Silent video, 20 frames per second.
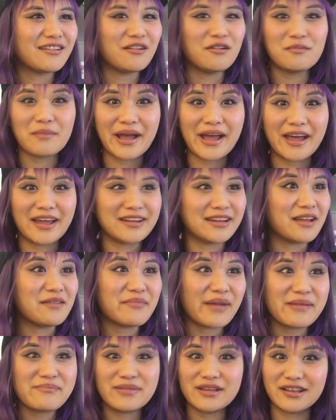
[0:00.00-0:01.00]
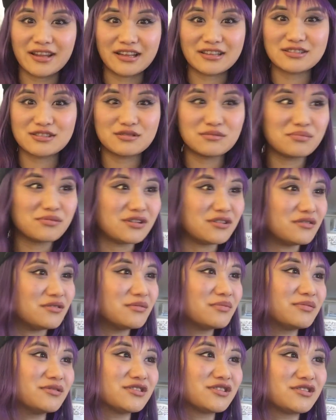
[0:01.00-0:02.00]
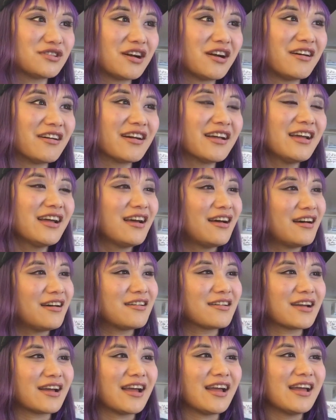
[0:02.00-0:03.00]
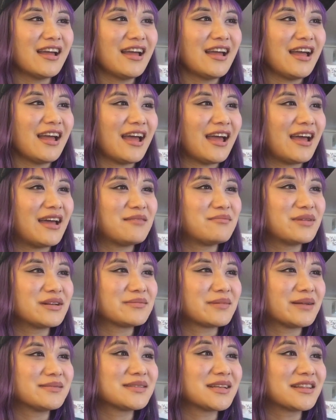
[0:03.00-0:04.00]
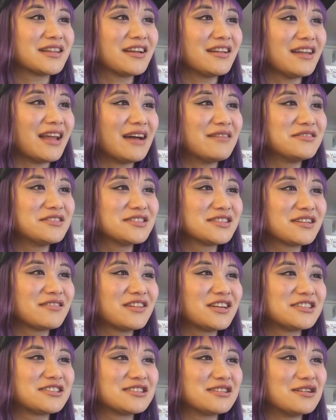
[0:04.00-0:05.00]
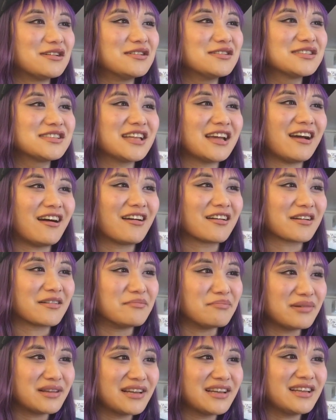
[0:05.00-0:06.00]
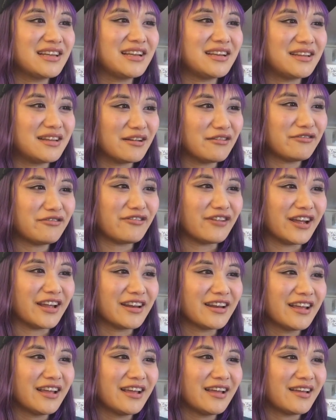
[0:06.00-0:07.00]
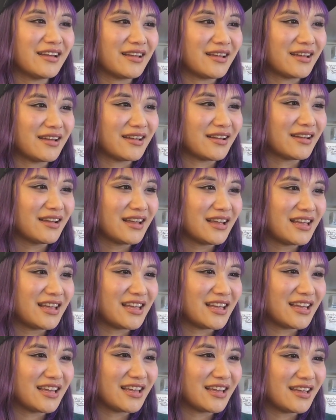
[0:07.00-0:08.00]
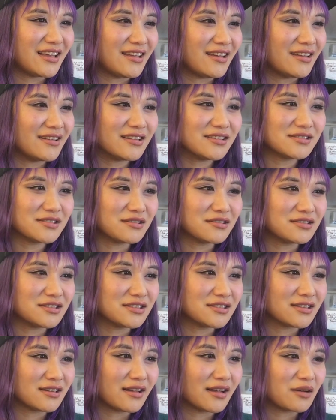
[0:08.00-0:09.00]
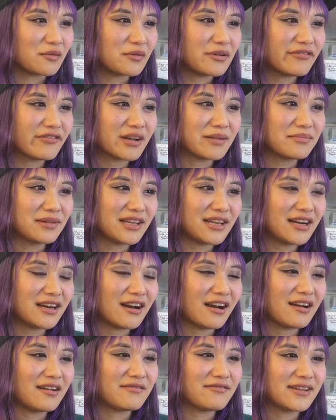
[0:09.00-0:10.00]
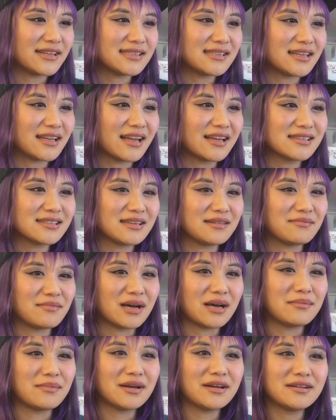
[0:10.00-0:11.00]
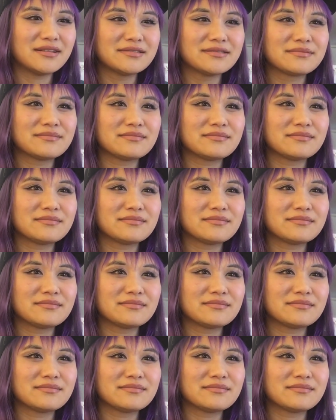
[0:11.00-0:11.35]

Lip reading: oh man, they might be like super duper strong. Okay, and Big Mom's like, the levels of their souls are completely different. The soldiers are like, we've completed our investigation, Mama.